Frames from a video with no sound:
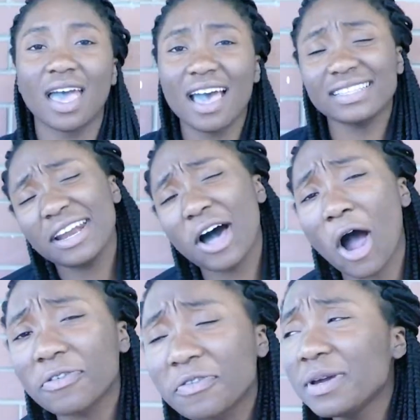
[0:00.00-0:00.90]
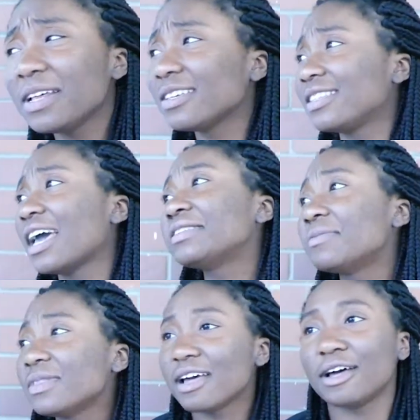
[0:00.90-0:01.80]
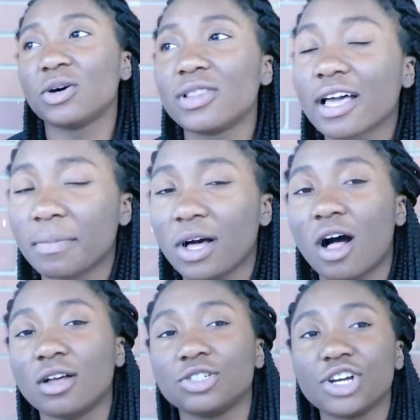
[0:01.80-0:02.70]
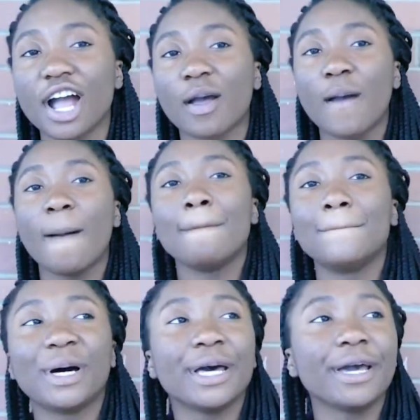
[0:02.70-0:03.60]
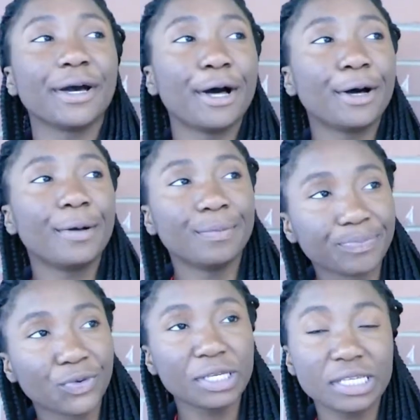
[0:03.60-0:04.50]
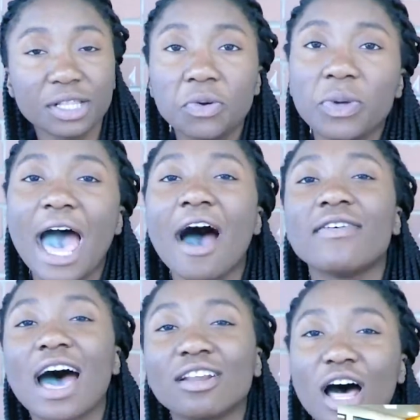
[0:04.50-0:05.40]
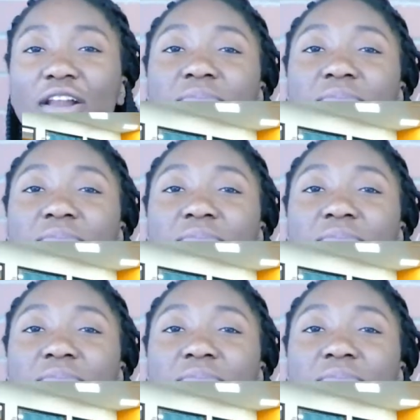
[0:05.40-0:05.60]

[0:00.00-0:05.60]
it's kind of hard for me to say something that I don't like about College Track, but um, recently we have had a lot of